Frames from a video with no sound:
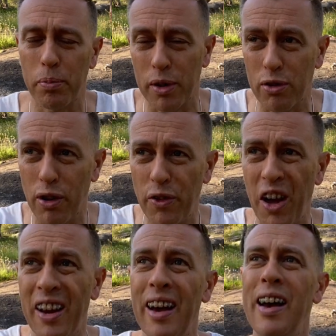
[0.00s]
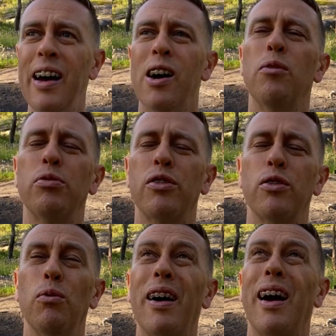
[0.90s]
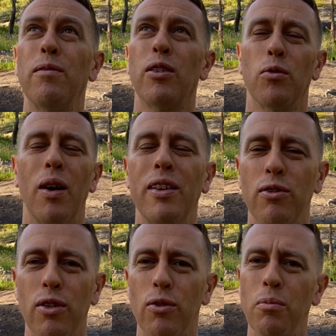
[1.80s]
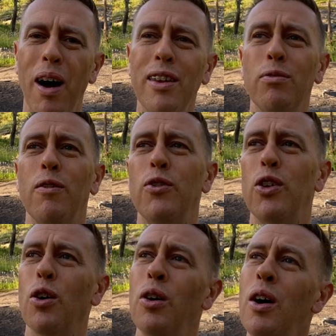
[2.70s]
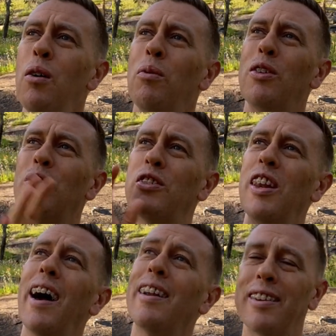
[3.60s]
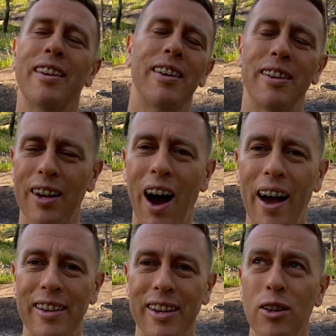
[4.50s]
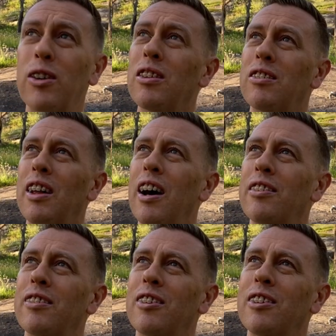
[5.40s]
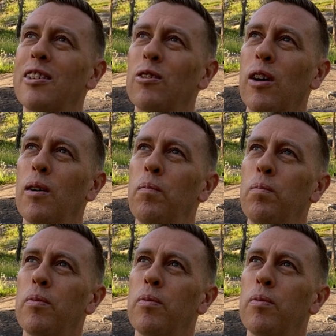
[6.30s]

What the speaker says: But astrophyllite helps us to wake up to the wonder. It reminds me of, you know, when you sit out at night and look at the stars and just sit there and go,